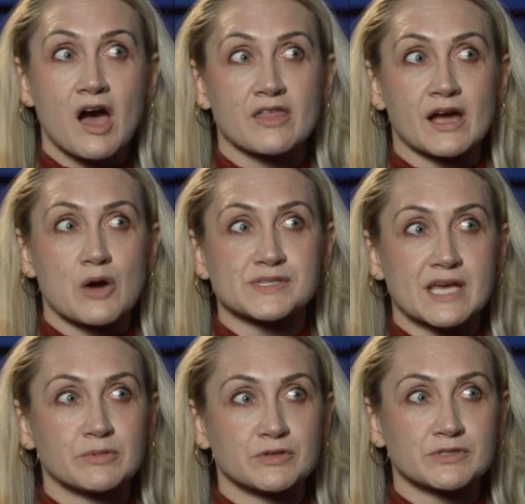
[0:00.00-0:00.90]
I think I was
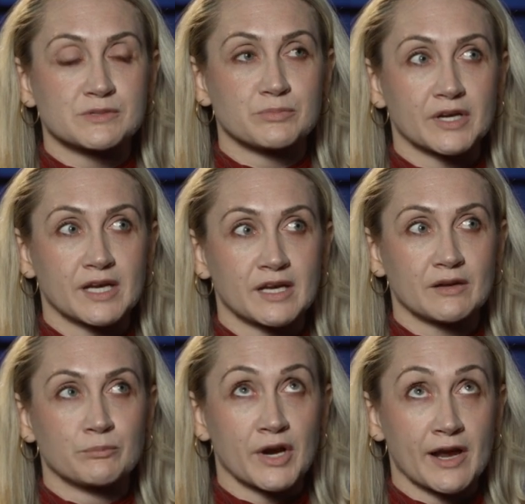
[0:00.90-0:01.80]
able to
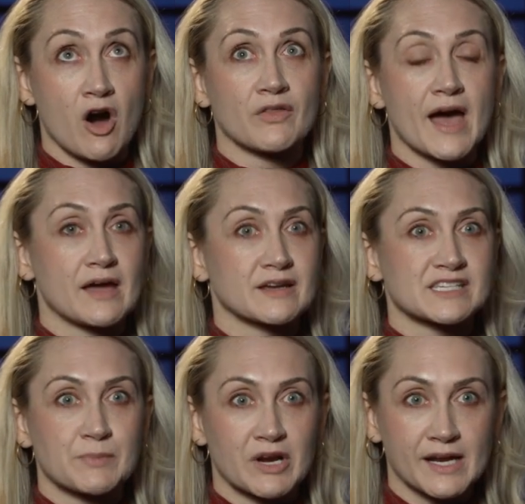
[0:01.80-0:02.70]
bring all that
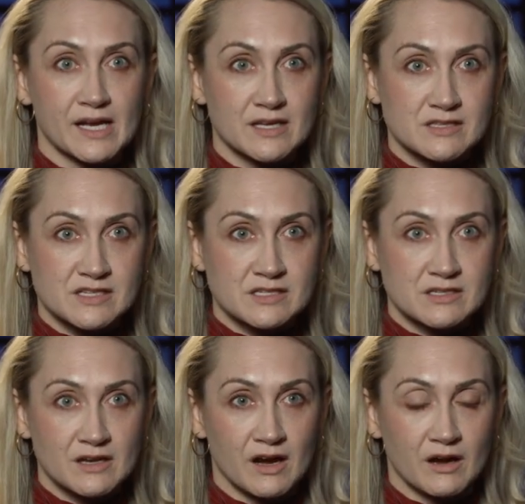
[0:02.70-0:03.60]

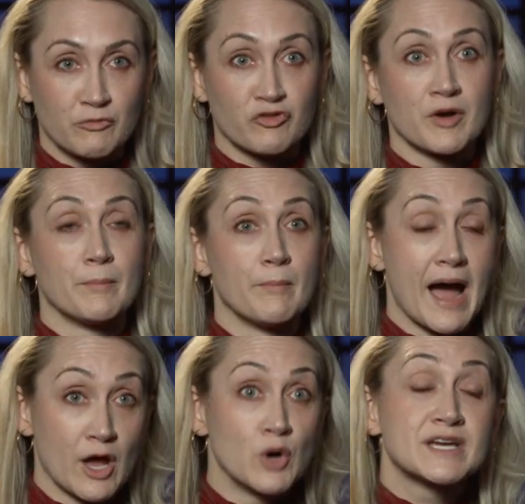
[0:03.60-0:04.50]
experience from
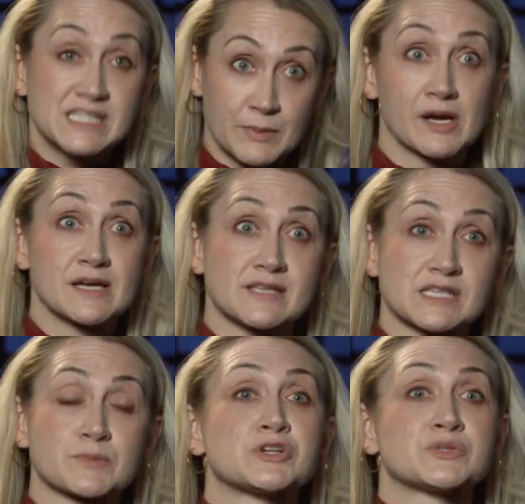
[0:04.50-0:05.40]
my own experience
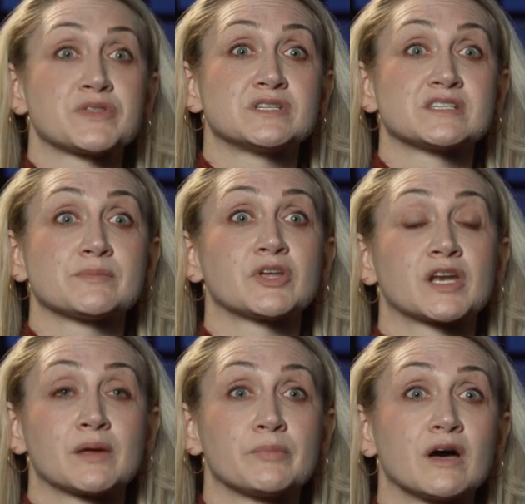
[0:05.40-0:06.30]
as a person with a
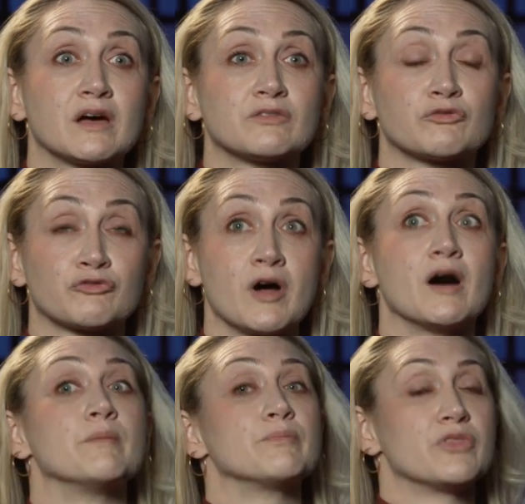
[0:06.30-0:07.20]
disability, but
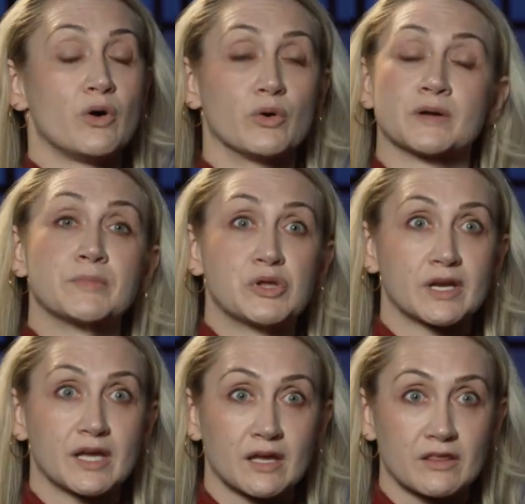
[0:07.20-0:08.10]
from the whole
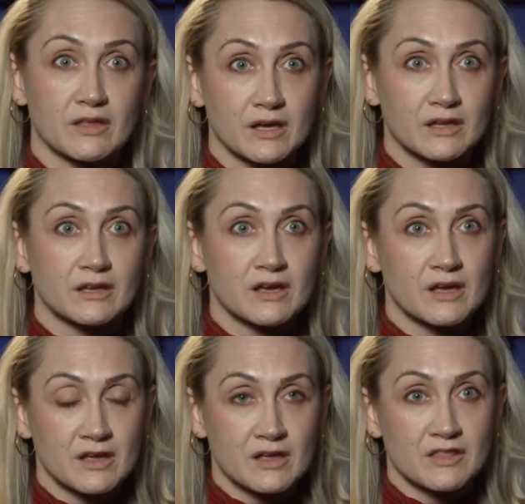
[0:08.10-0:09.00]
community that
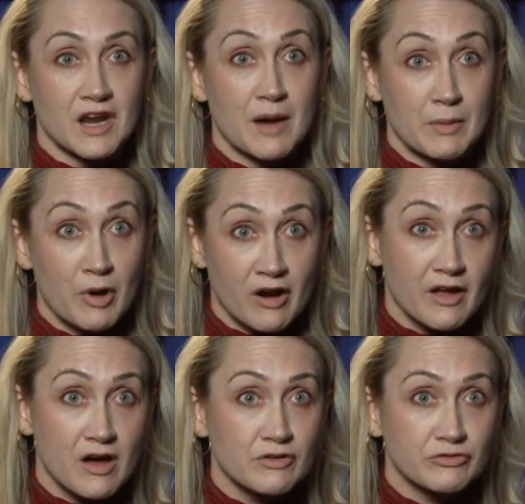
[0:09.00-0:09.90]
I'm a
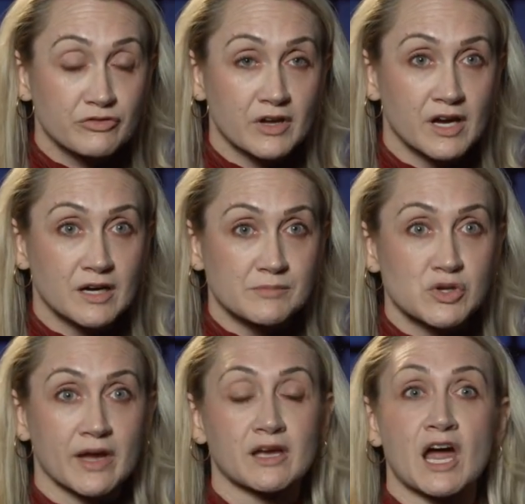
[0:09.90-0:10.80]
part of.
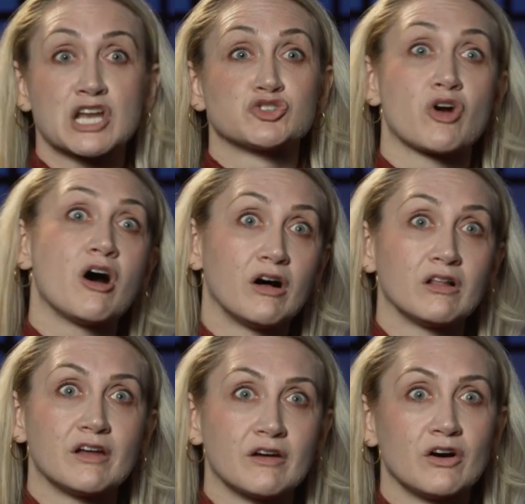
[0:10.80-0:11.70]
So I could kind of
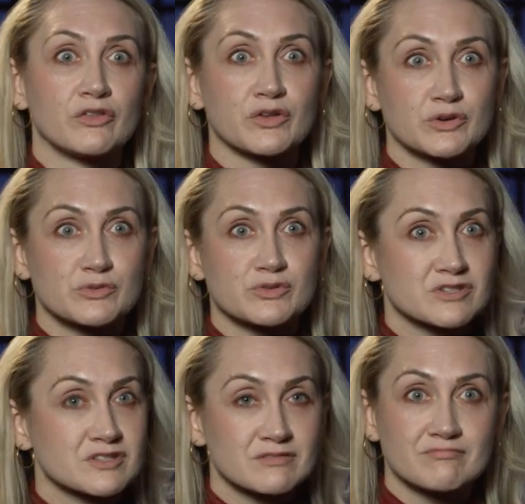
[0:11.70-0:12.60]
draw on all
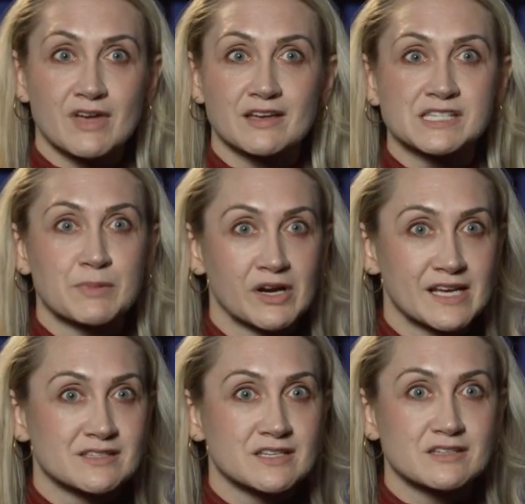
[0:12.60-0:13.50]
those
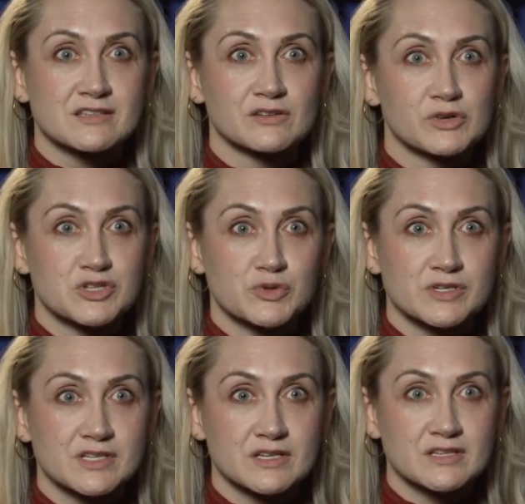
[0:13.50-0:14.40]
experiences and
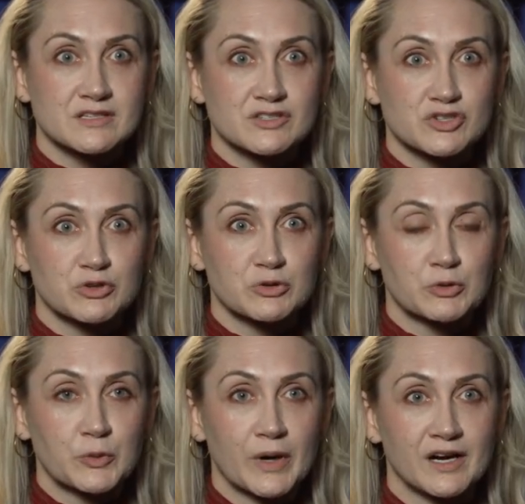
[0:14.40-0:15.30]
resources
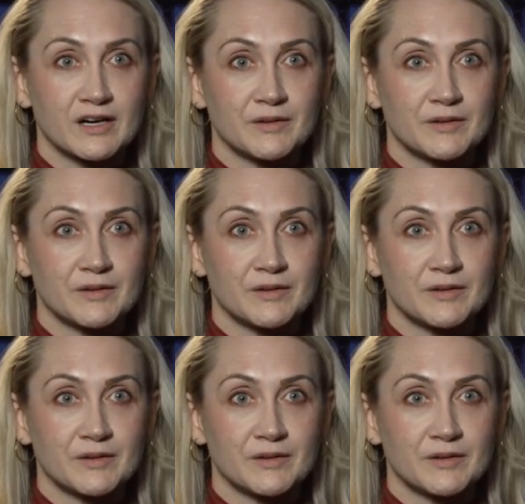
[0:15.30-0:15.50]
to